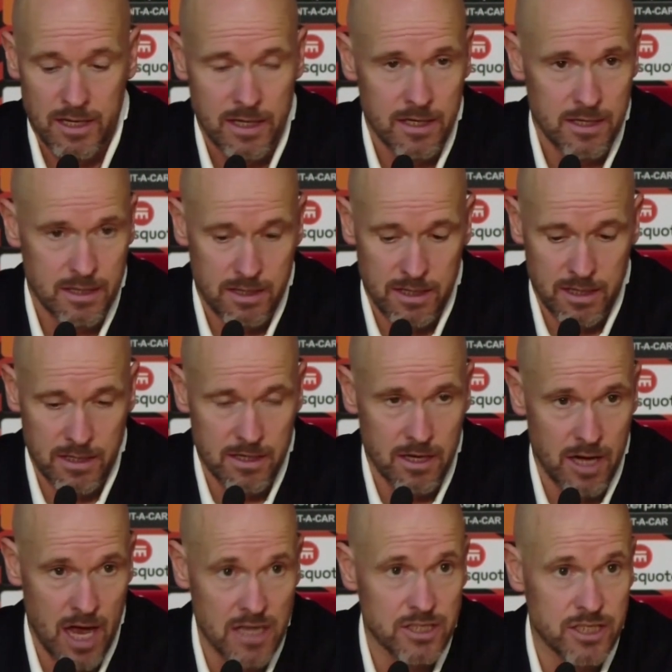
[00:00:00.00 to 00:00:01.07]
in the
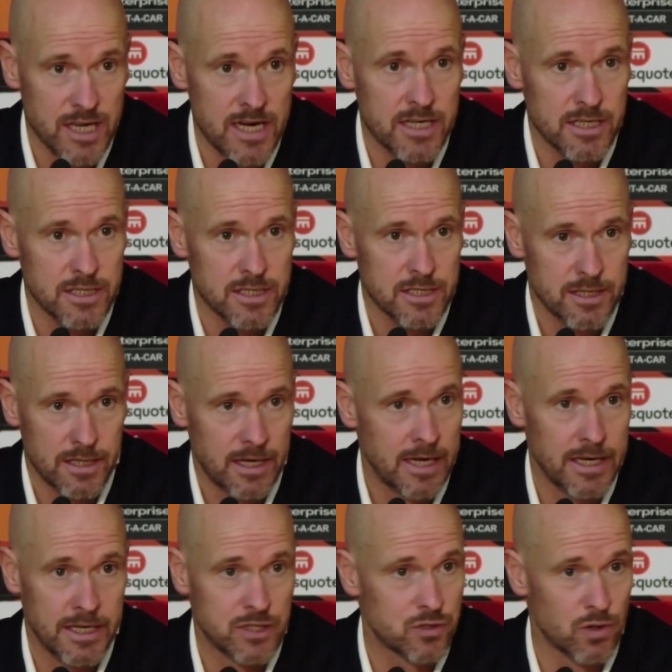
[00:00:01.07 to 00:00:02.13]
last years,
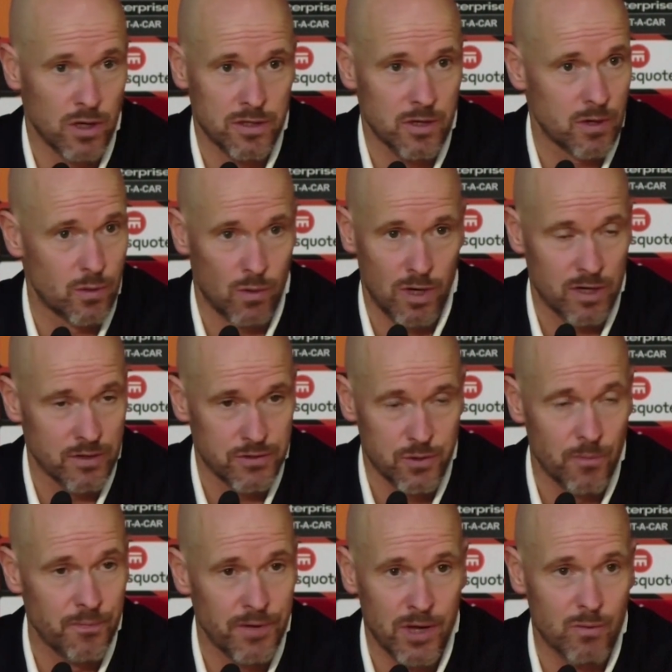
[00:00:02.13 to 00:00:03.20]
it's not
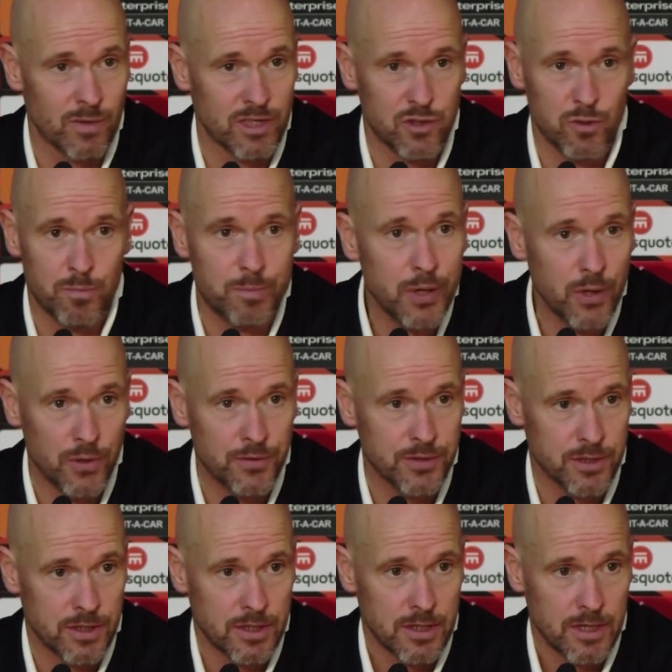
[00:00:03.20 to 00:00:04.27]
something what you build
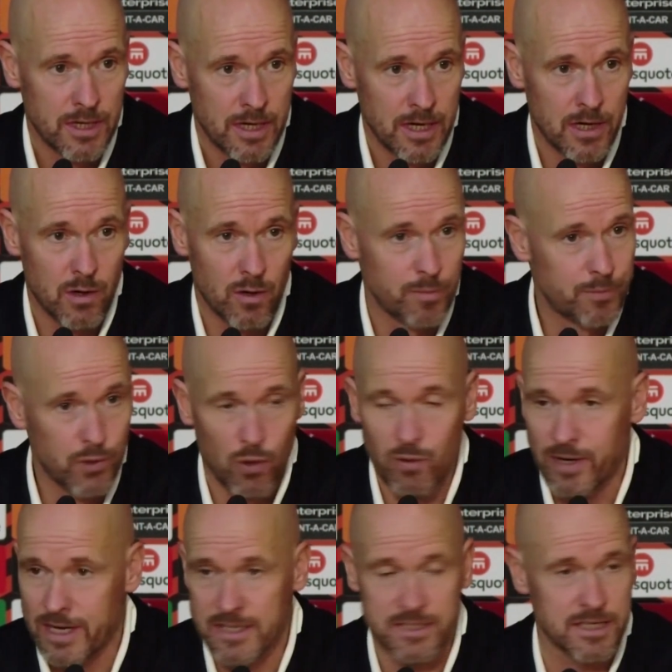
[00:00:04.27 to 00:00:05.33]
or
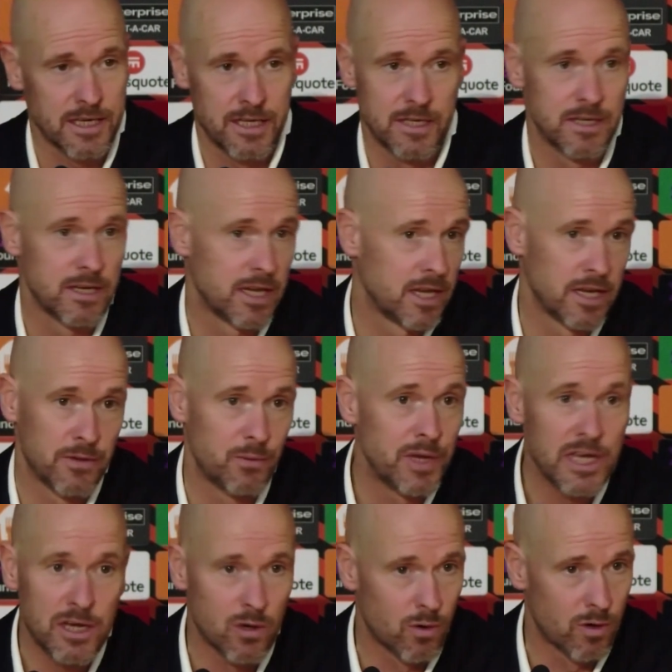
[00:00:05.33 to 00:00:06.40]
progress in a
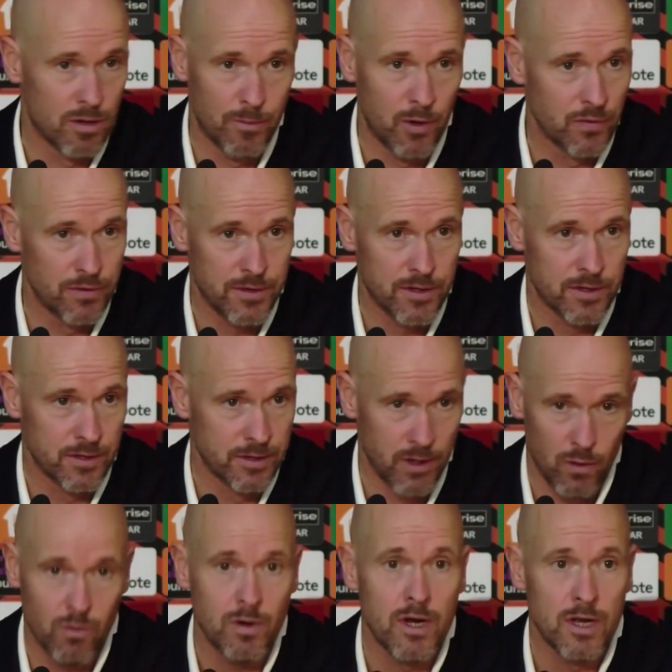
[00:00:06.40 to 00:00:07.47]
week or a month.
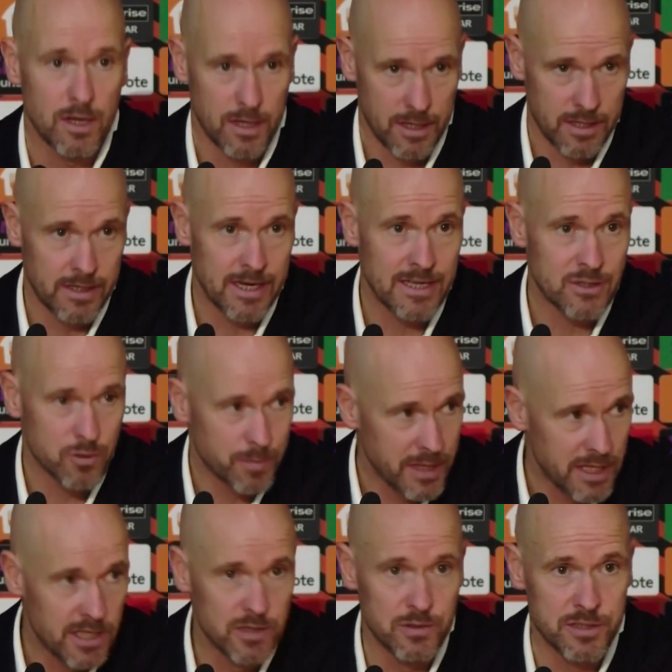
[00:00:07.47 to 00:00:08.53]
No, it has to be
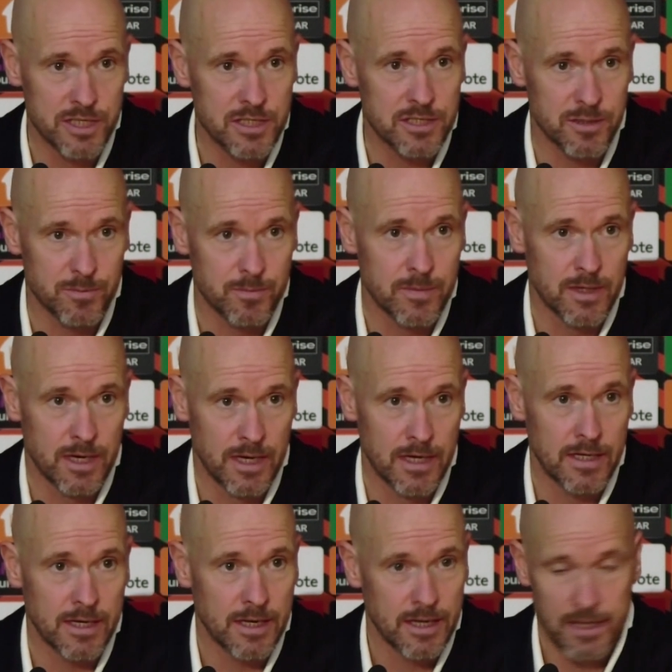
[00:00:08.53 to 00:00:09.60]
in your system,
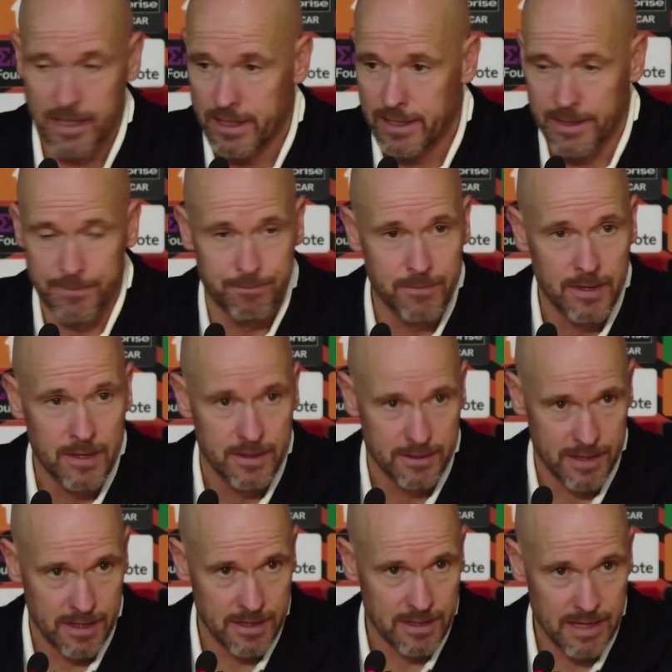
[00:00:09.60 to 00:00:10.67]

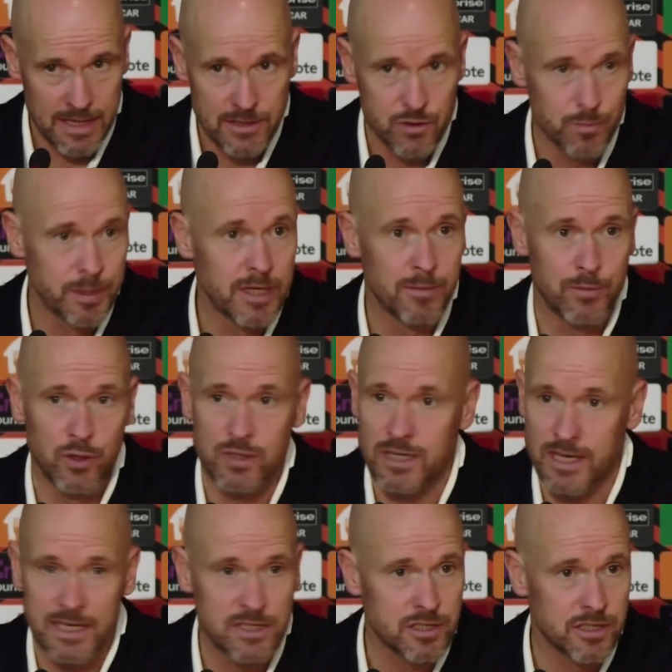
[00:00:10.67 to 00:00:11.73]
that it has to be. But
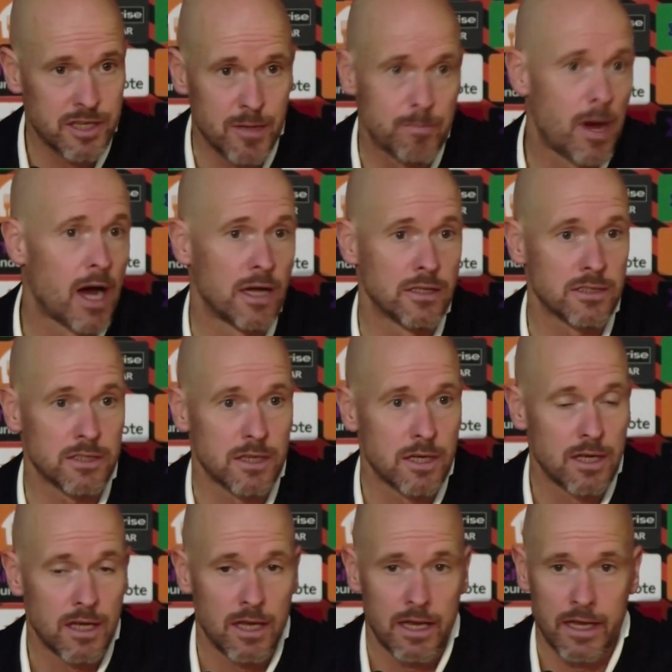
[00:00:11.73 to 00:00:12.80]
it's a demand
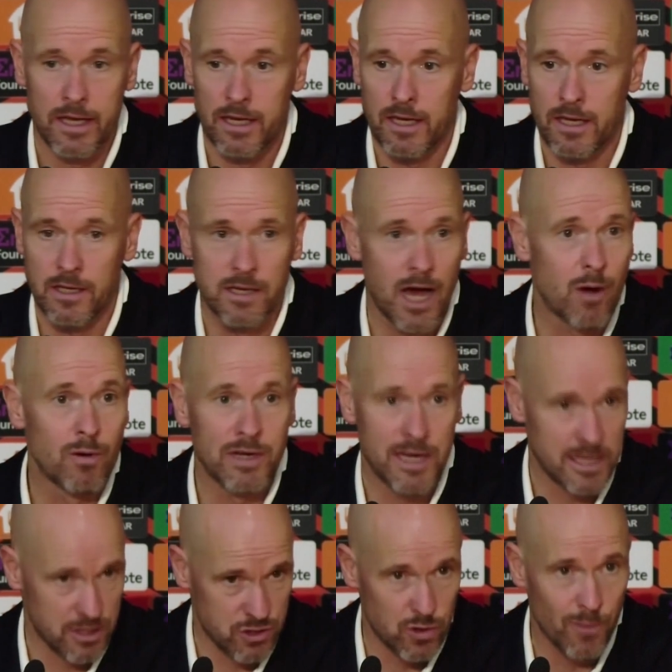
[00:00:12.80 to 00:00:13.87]
in
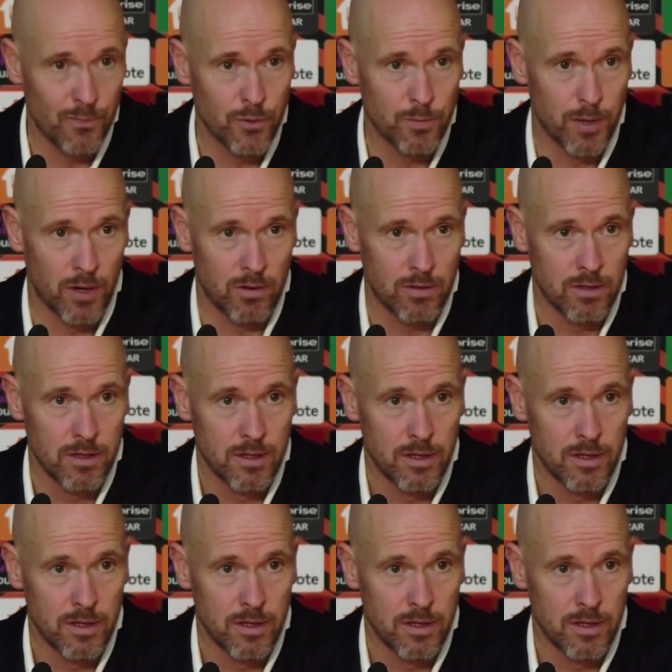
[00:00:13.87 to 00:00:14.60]
nowadays top football.